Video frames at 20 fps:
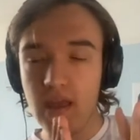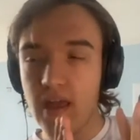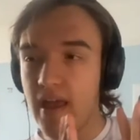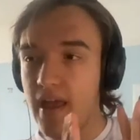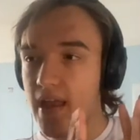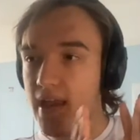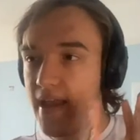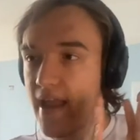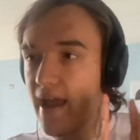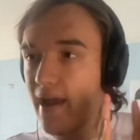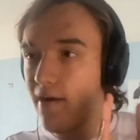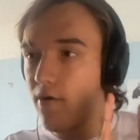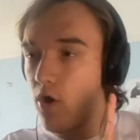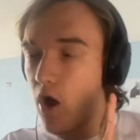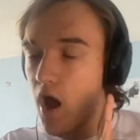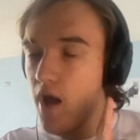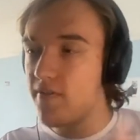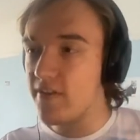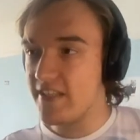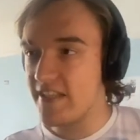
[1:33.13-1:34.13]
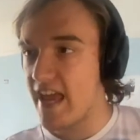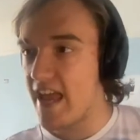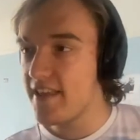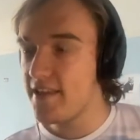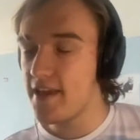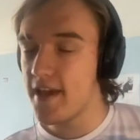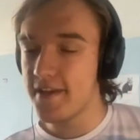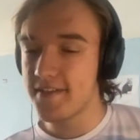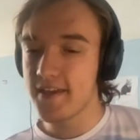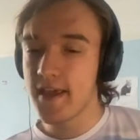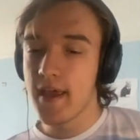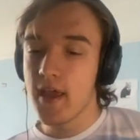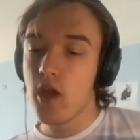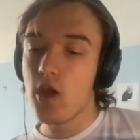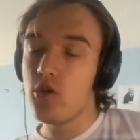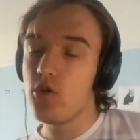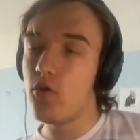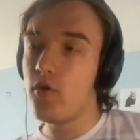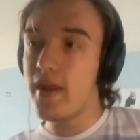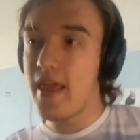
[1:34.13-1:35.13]
Now, over 10 years,
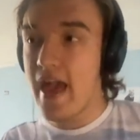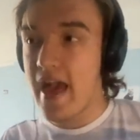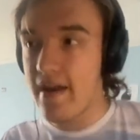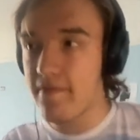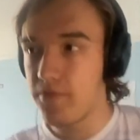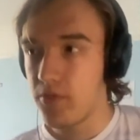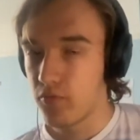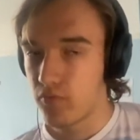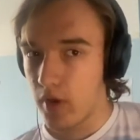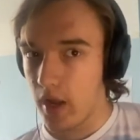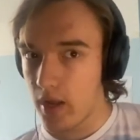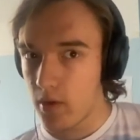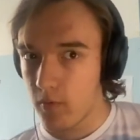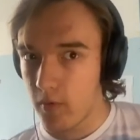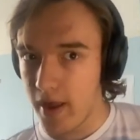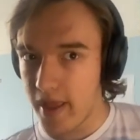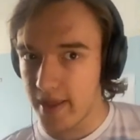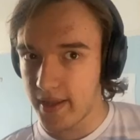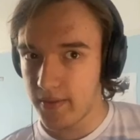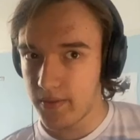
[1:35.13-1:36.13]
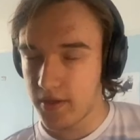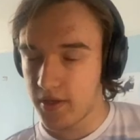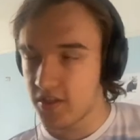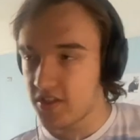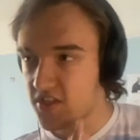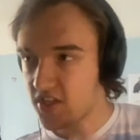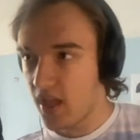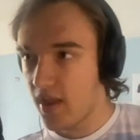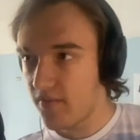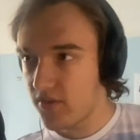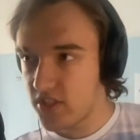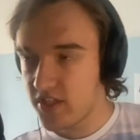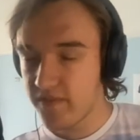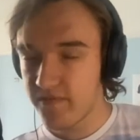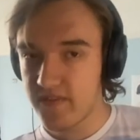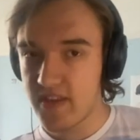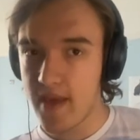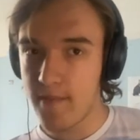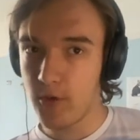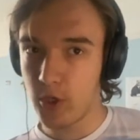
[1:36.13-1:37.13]
you already have the right wing, the conservative
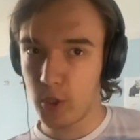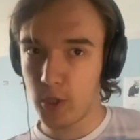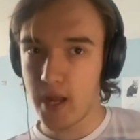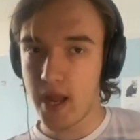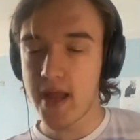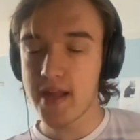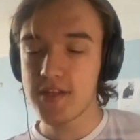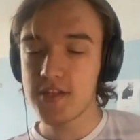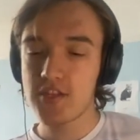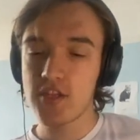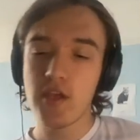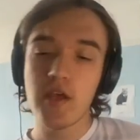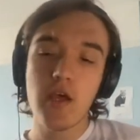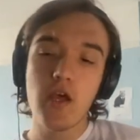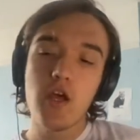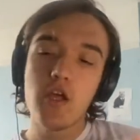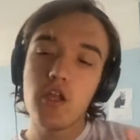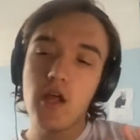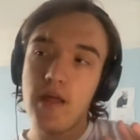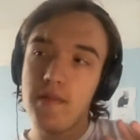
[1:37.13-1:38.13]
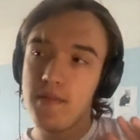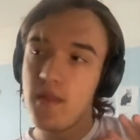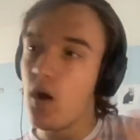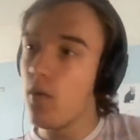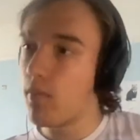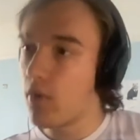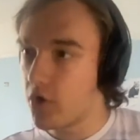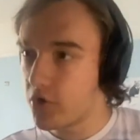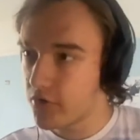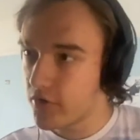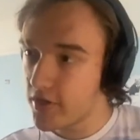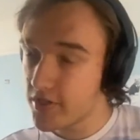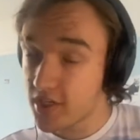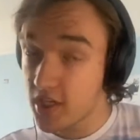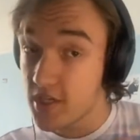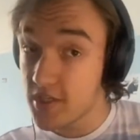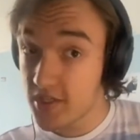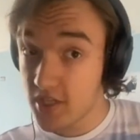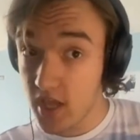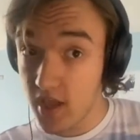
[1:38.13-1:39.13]
Democrats, not moderates,
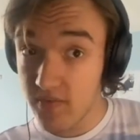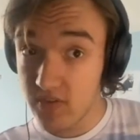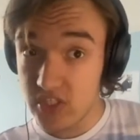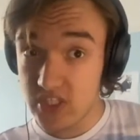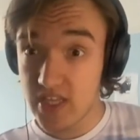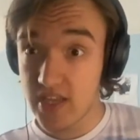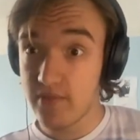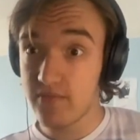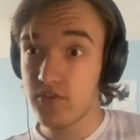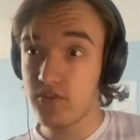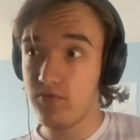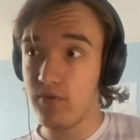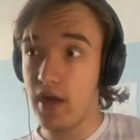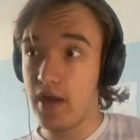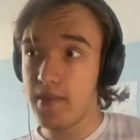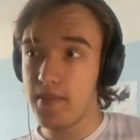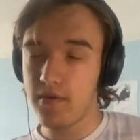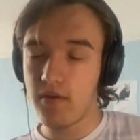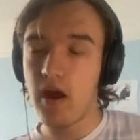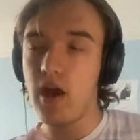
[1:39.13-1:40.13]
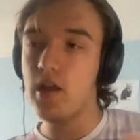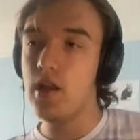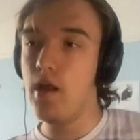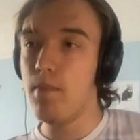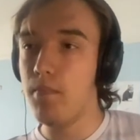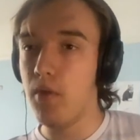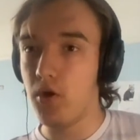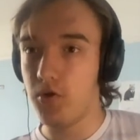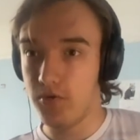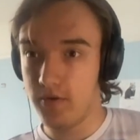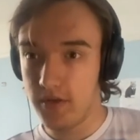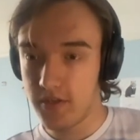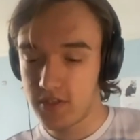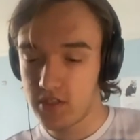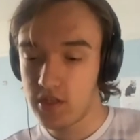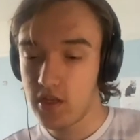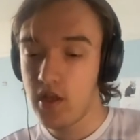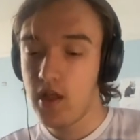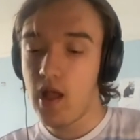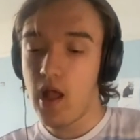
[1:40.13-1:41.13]
conservatives, right? There are no moderates,
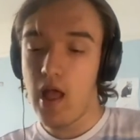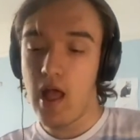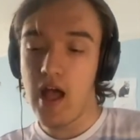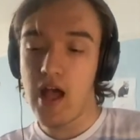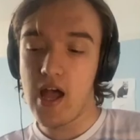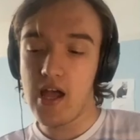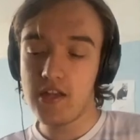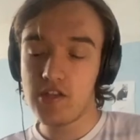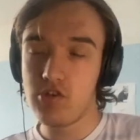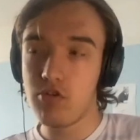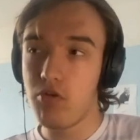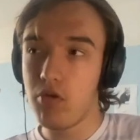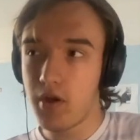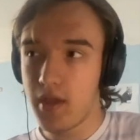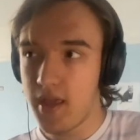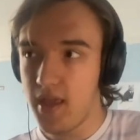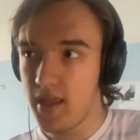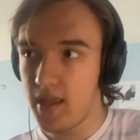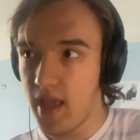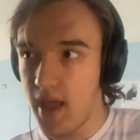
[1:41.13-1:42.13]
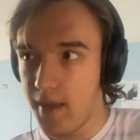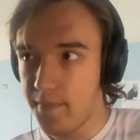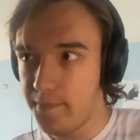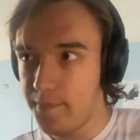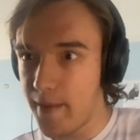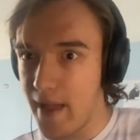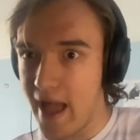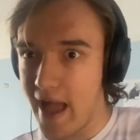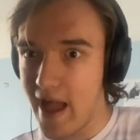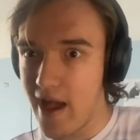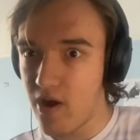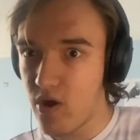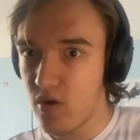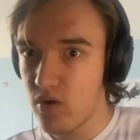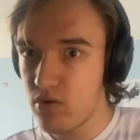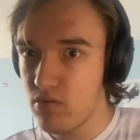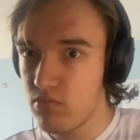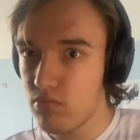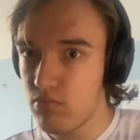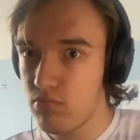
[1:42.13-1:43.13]
talking about,
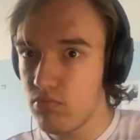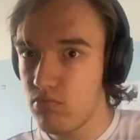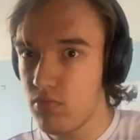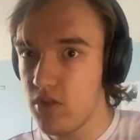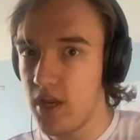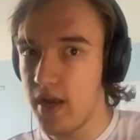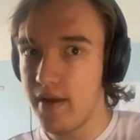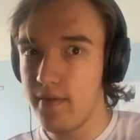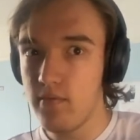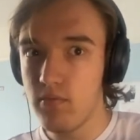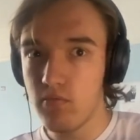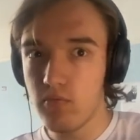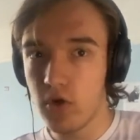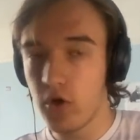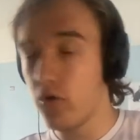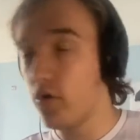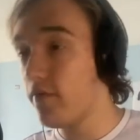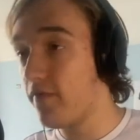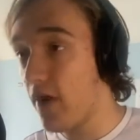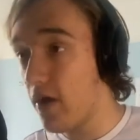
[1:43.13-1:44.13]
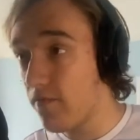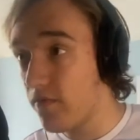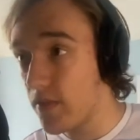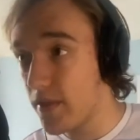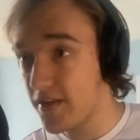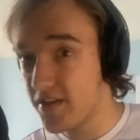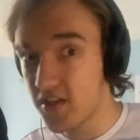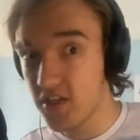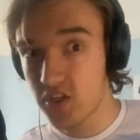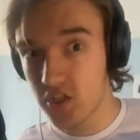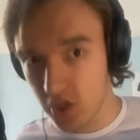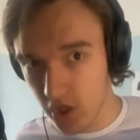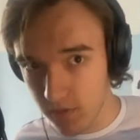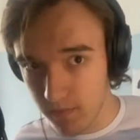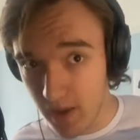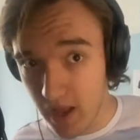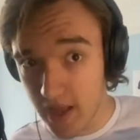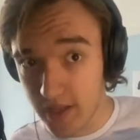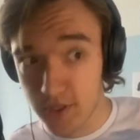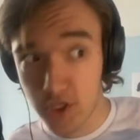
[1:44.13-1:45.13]
we're not going to vote for this, it's too
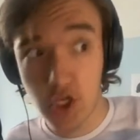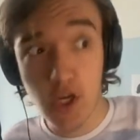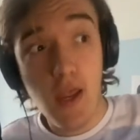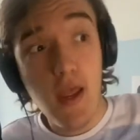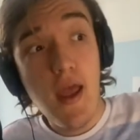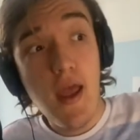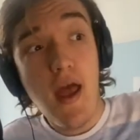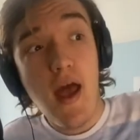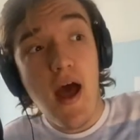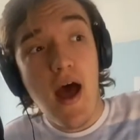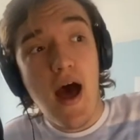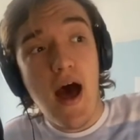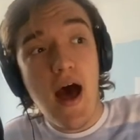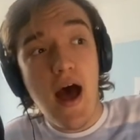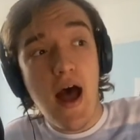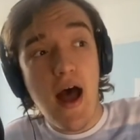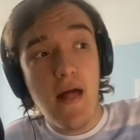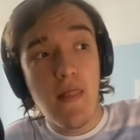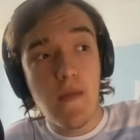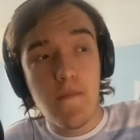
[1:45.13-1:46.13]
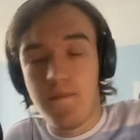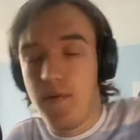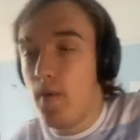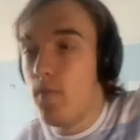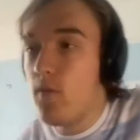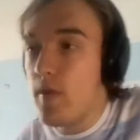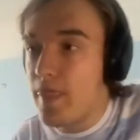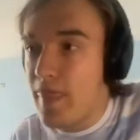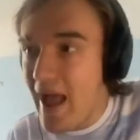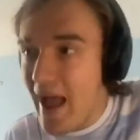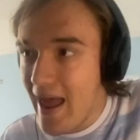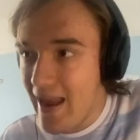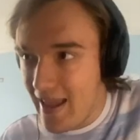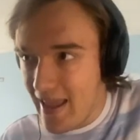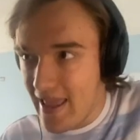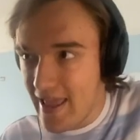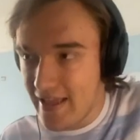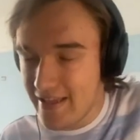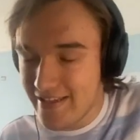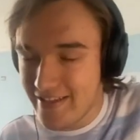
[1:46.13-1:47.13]
much. The problem with that
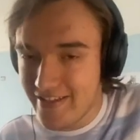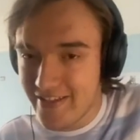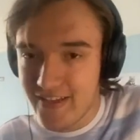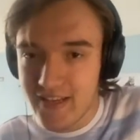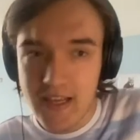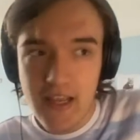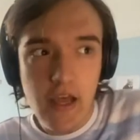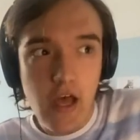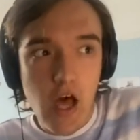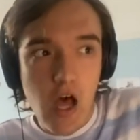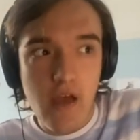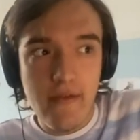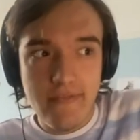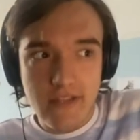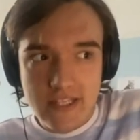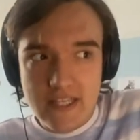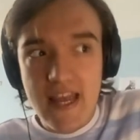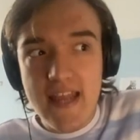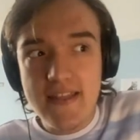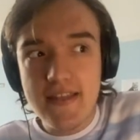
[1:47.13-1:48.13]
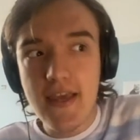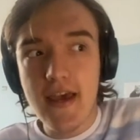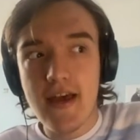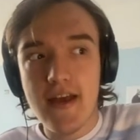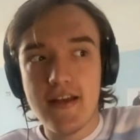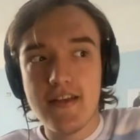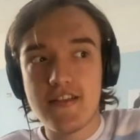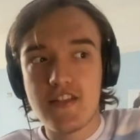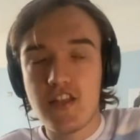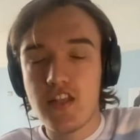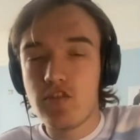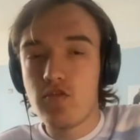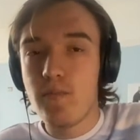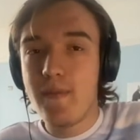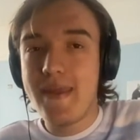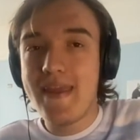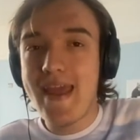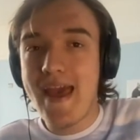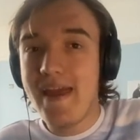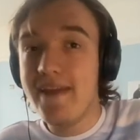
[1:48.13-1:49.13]
is, over 10 years, this will
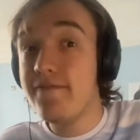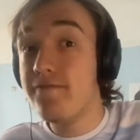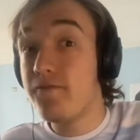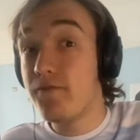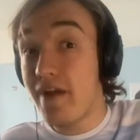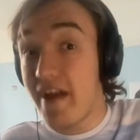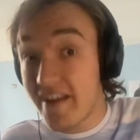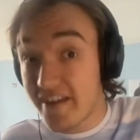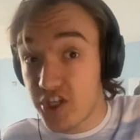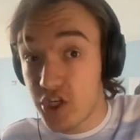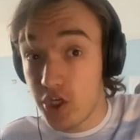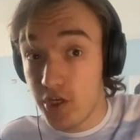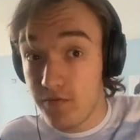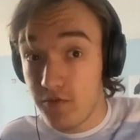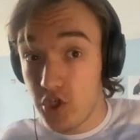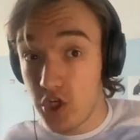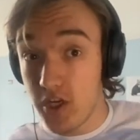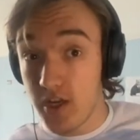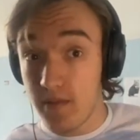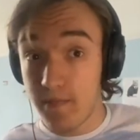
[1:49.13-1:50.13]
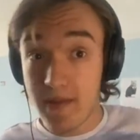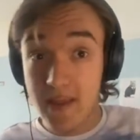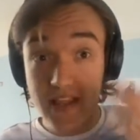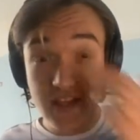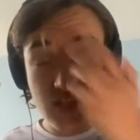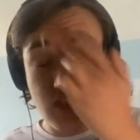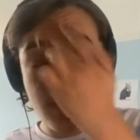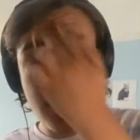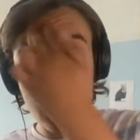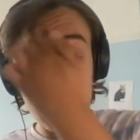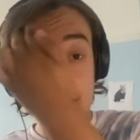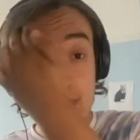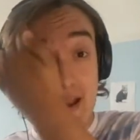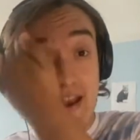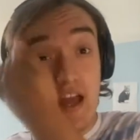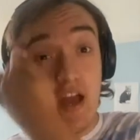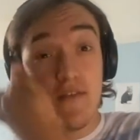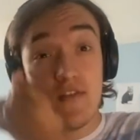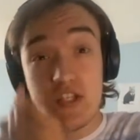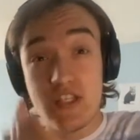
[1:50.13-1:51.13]
be a fraction of GDP. It's to be spent
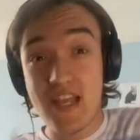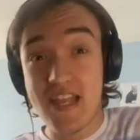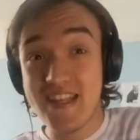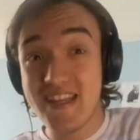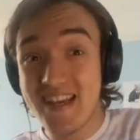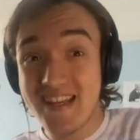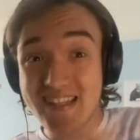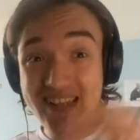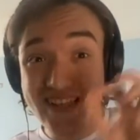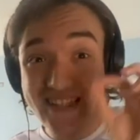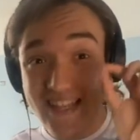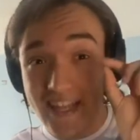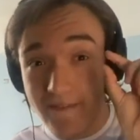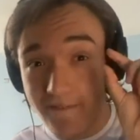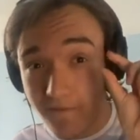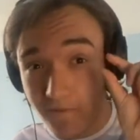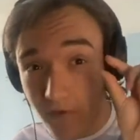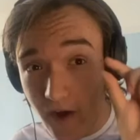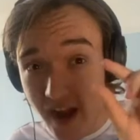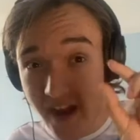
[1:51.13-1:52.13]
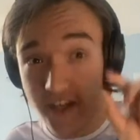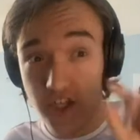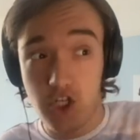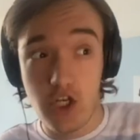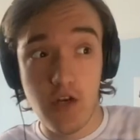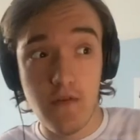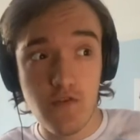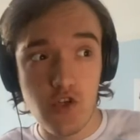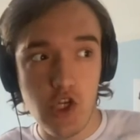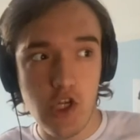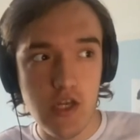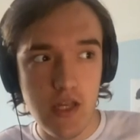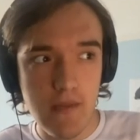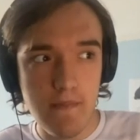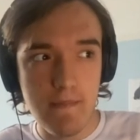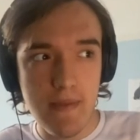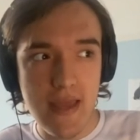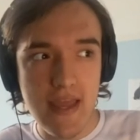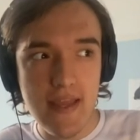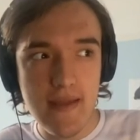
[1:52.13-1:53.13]
over 10 years. It's a fraction of
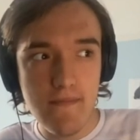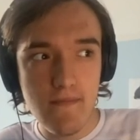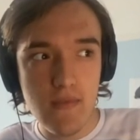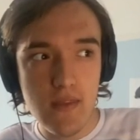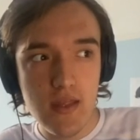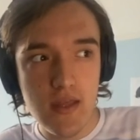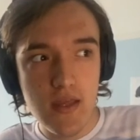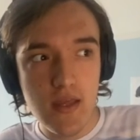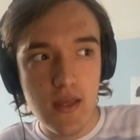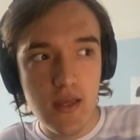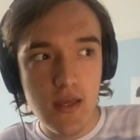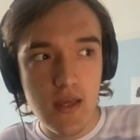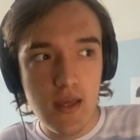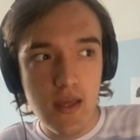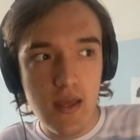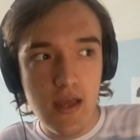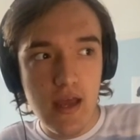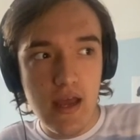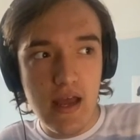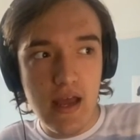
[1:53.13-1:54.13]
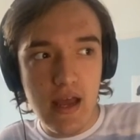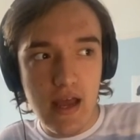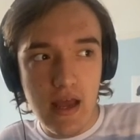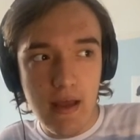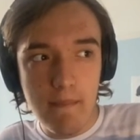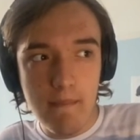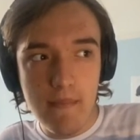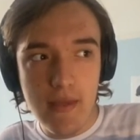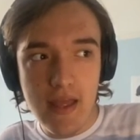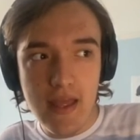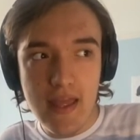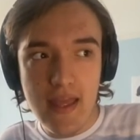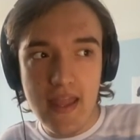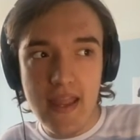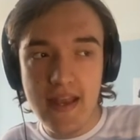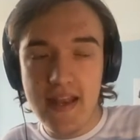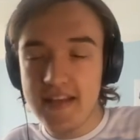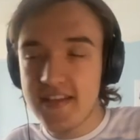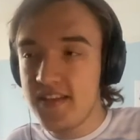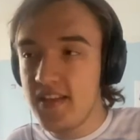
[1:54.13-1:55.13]
GDP.
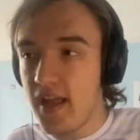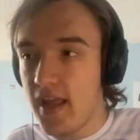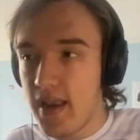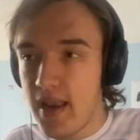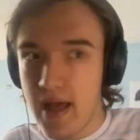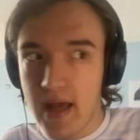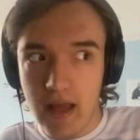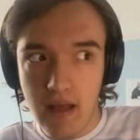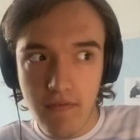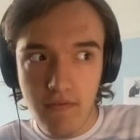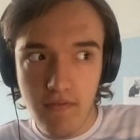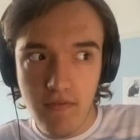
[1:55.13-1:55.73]
It isn't enough.